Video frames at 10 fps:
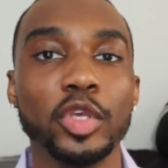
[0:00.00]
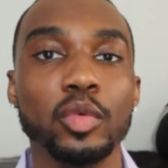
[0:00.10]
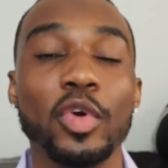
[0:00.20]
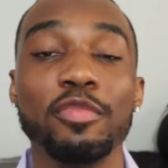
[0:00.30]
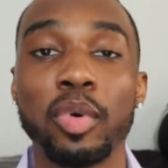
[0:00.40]

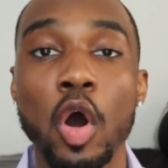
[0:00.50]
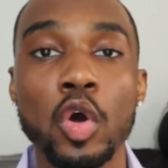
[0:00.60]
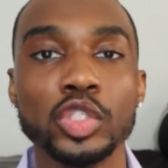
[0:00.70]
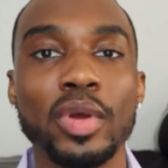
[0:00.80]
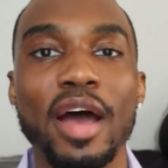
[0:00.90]
With
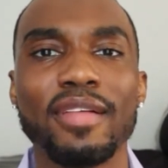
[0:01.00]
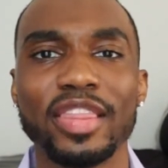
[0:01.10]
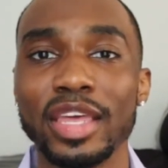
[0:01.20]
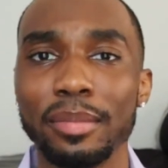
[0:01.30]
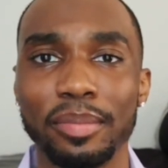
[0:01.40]
brogues, you have,
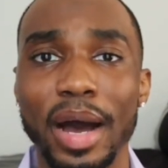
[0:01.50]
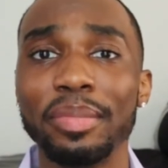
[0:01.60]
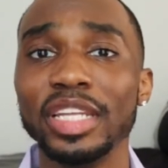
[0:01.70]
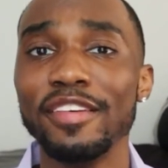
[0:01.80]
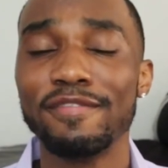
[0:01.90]
I
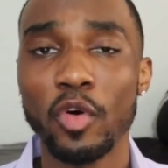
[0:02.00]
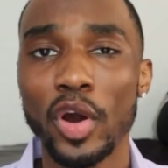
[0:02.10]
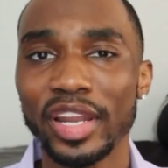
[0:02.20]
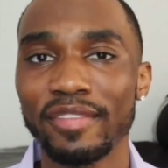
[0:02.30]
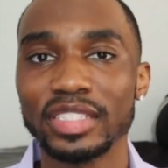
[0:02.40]
believe 4
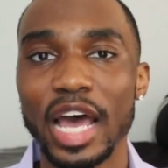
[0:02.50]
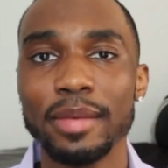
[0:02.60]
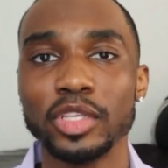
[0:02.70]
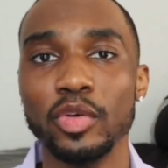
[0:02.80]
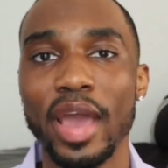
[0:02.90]
different
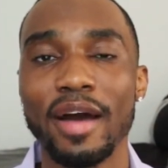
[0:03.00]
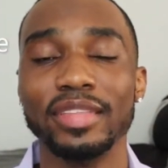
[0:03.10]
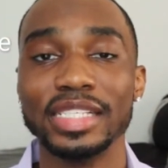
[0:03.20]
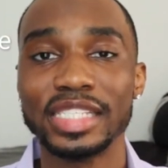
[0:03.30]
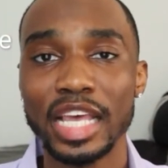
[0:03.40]
types. So you have
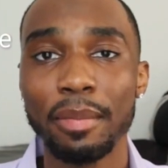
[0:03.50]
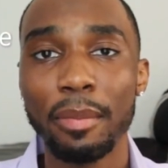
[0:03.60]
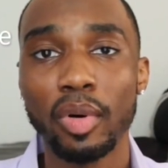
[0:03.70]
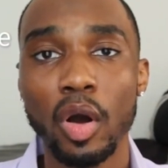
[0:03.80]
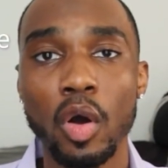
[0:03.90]
the
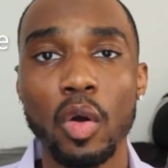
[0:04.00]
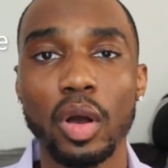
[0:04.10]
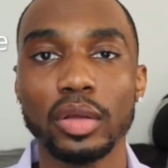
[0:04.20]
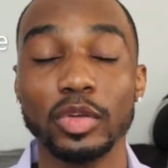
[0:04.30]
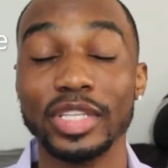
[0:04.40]

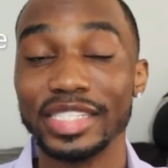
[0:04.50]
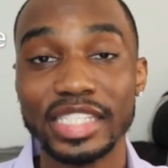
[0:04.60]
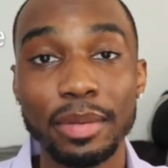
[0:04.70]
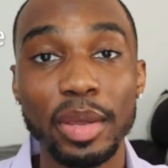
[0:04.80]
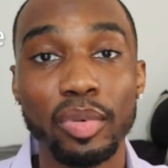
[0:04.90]
semi-brogue, the
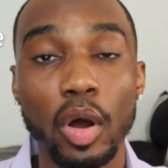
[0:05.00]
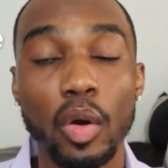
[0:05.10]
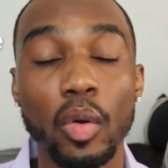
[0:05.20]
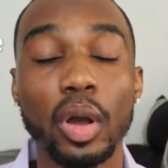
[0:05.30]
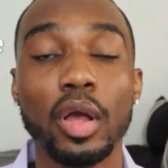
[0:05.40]

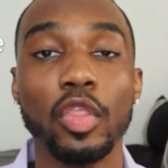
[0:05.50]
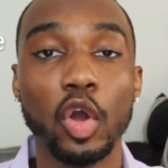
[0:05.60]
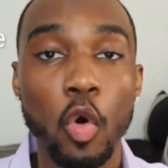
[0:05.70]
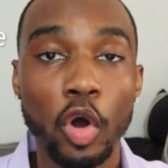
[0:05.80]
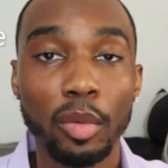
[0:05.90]
semi-brogue, the
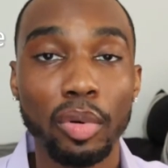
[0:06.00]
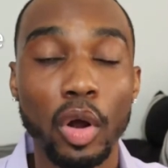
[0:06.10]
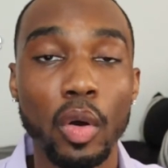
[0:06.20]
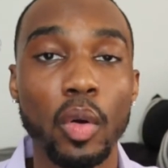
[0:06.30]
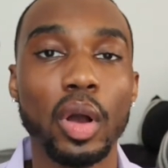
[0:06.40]
quarter
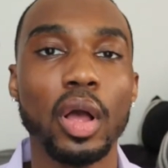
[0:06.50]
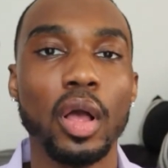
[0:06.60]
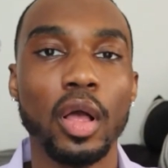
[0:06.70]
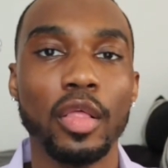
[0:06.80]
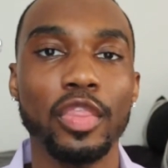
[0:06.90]
brogue,
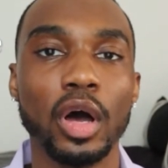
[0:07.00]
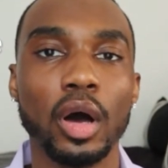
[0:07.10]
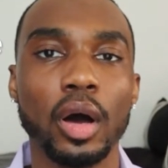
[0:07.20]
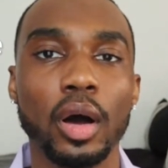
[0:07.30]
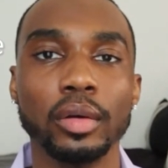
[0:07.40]

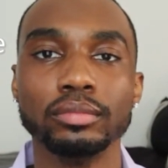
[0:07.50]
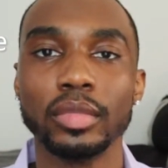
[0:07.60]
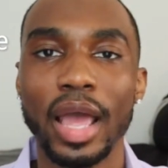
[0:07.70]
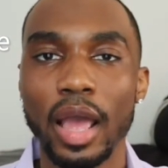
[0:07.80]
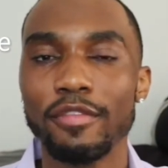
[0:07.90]
the
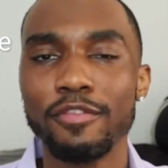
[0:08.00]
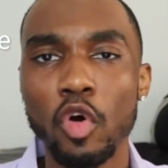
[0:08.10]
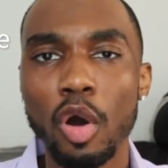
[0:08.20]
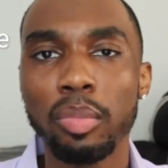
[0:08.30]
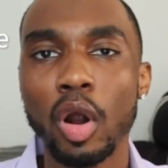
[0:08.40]

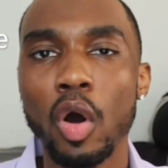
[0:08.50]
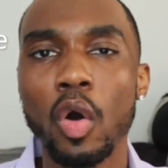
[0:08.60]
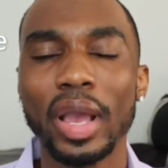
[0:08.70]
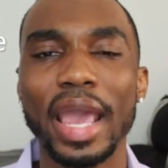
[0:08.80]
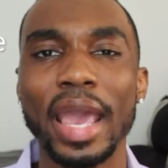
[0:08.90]
full
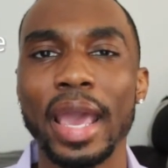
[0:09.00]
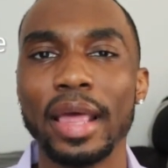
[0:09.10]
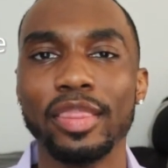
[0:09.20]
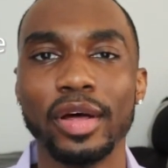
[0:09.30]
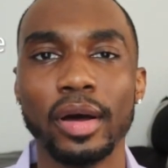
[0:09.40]
brogue,
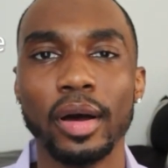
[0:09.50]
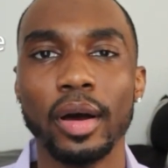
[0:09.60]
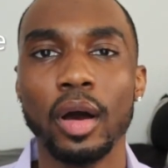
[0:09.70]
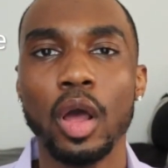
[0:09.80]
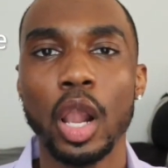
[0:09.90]
and
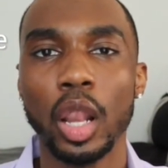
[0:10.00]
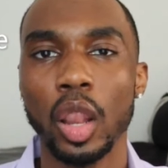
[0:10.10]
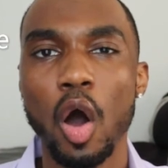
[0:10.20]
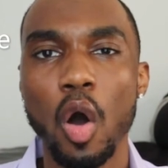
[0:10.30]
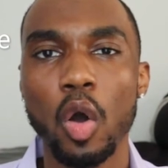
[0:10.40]
the
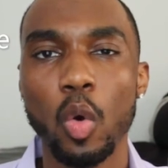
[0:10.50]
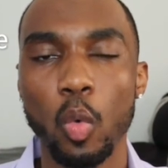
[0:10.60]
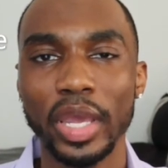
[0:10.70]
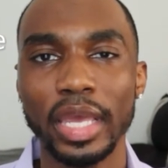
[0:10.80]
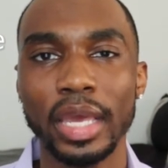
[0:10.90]
long
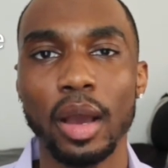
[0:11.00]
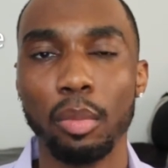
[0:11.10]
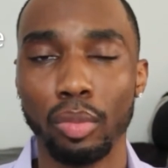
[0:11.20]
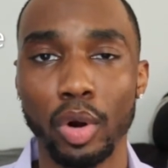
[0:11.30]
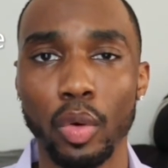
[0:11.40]
wing
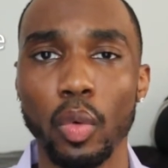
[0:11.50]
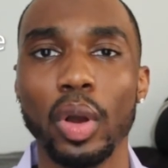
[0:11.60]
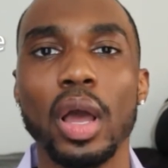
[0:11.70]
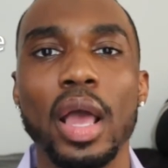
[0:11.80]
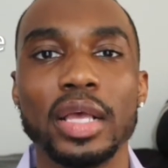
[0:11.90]
brogue.
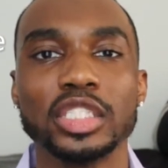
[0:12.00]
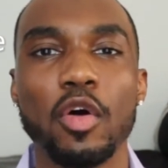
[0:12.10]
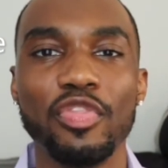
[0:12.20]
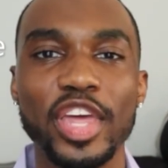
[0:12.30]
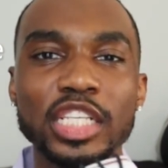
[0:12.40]

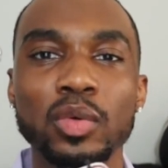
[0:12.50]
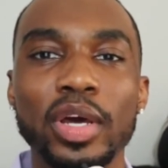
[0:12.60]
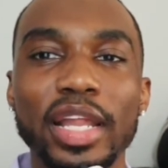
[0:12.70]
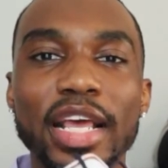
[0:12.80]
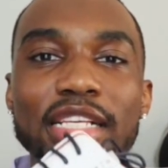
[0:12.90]
So this
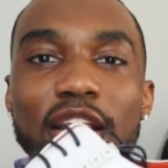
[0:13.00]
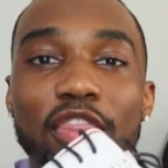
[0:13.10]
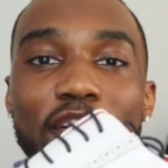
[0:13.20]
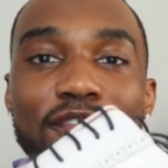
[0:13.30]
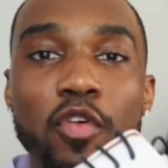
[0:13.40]
one is
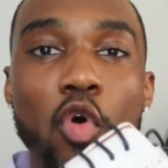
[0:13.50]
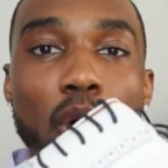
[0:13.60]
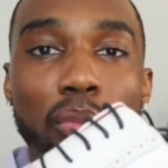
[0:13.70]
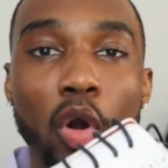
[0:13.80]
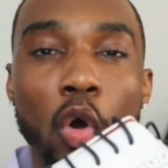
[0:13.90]
the
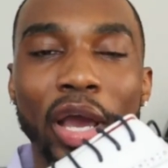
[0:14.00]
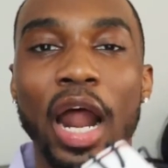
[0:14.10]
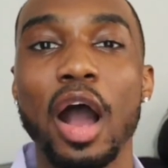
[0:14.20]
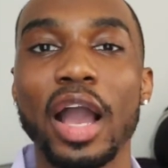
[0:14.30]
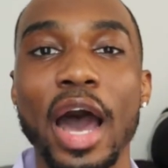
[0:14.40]
full brogue, and
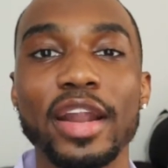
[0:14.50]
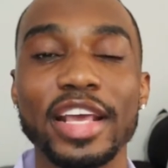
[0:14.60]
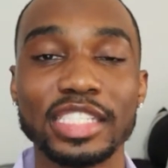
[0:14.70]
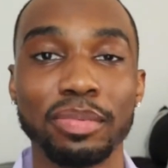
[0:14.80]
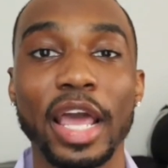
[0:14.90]
I'll kind of
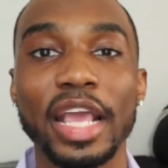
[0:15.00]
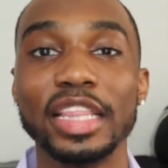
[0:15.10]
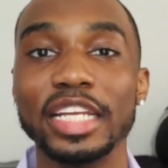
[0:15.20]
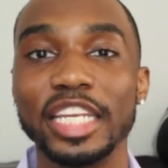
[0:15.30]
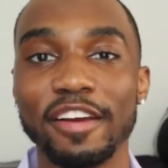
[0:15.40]
explain
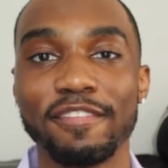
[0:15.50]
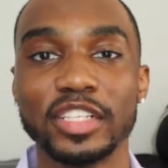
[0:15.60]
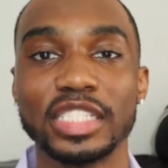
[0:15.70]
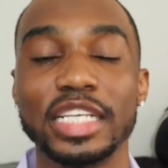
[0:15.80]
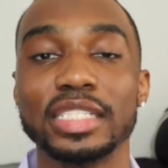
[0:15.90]
the
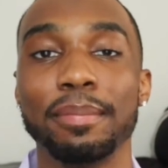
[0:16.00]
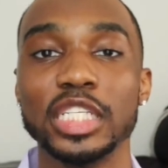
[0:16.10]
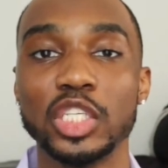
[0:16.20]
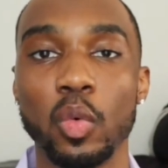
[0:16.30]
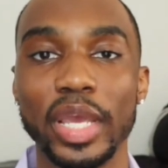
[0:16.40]
differences
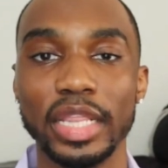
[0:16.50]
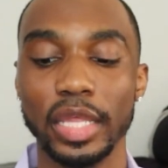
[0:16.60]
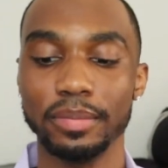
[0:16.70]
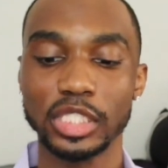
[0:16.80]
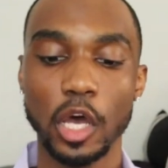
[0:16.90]
between
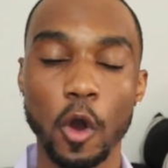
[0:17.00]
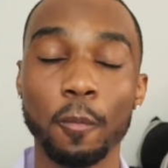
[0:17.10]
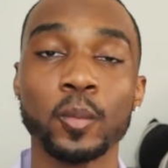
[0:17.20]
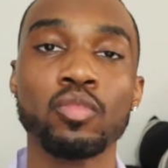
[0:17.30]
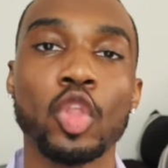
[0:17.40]
them.
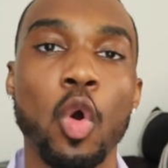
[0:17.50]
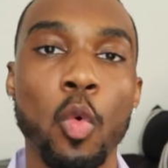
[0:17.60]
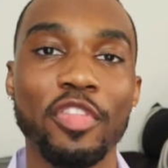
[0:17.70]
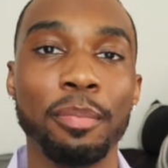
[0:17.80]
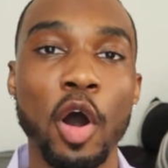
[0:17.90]
So
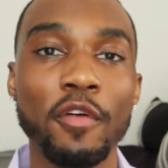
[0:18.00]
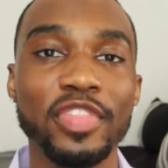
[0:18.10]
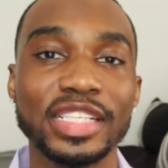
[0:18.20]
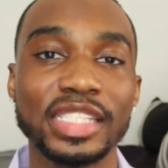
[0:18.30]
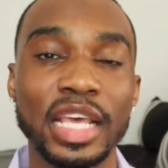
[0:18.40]
with both
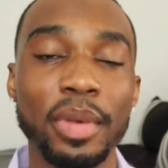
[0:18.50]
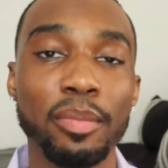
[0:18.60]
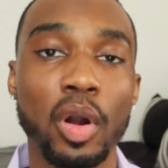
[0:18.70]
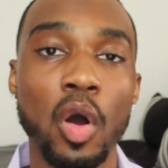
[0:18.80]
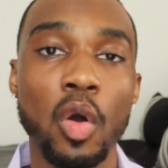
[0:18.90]
the semi
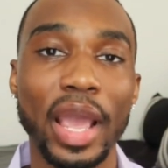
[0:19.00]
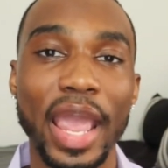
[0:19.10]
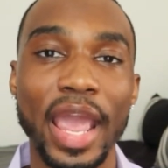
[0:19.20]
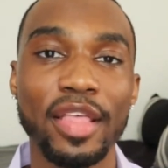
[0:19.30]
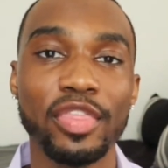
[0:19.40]
brogue
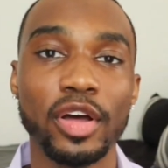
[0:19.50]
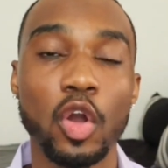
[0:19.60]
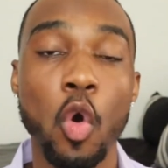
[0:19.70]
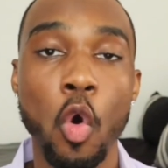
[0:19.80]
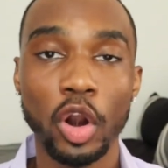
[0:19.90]
and the
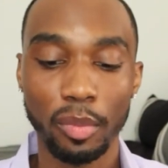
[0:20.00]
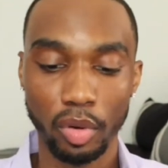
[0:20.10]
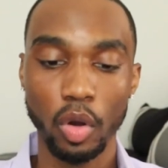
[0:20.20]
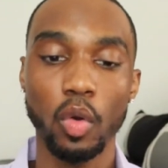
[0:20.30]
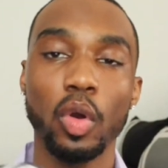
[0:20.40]
quarter
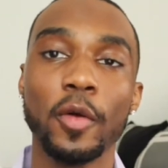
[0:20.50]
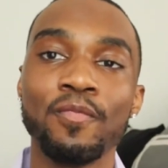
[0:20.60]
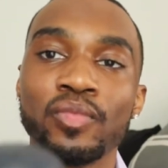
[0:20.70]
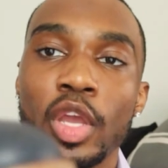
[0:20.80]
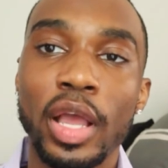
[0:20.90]
brogue,
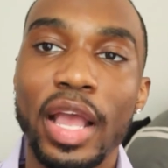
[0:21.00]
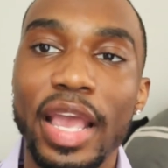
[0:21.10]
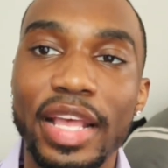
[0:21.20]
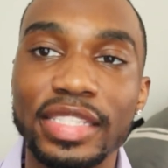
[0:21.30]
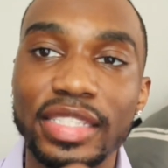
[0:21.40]

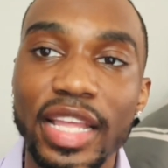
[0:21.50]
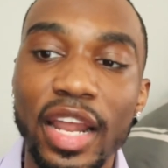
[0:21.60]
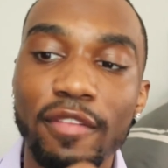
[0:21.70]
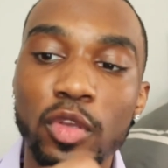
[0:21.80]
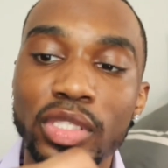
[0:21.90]

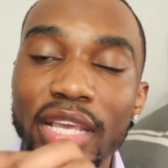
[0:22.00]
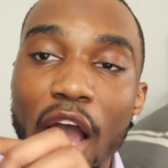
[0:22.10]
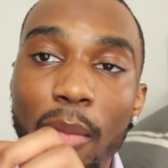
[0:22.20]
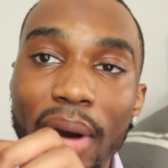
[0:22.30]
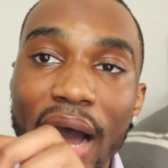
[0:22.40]
instead of, you see
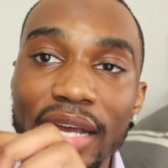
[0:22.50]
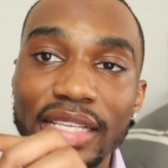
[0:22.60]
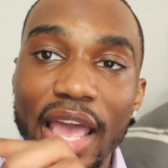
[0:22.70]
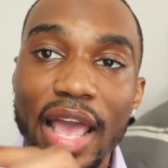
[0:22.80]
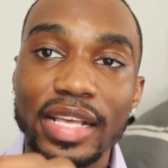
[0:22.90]
how mine
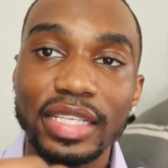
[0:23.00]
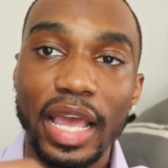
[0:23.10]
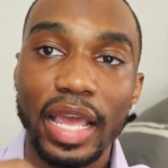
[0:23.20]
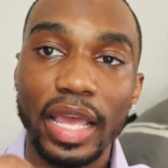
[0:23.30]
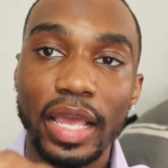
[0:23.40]
has
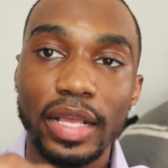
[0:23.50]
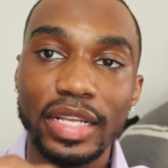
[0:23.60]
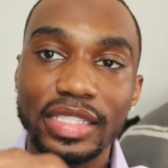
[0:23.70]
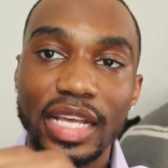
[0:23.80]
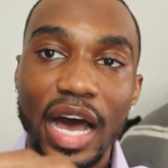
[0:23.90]
a
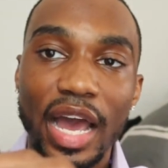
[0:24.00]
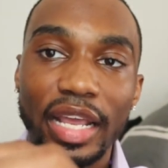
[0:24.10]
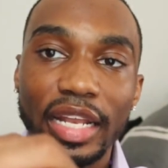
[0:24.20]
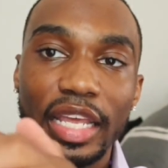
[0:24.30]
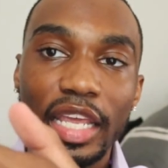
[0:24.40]

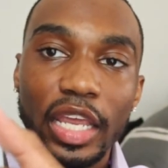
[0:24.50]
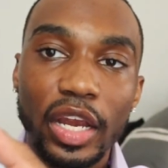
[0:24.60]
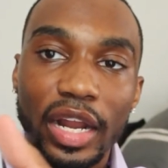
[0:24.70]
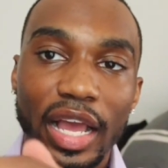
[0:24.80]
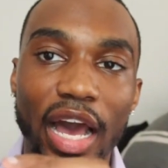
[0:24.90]
design
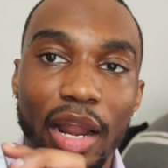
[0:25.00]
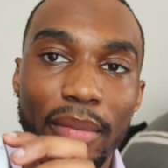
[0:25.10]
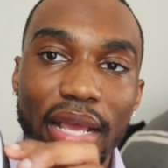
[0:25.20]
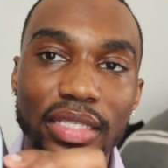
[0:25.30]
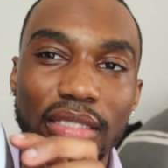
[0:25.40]
here that kind of
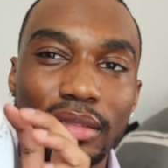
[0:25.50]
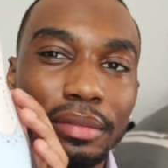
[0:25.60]
makes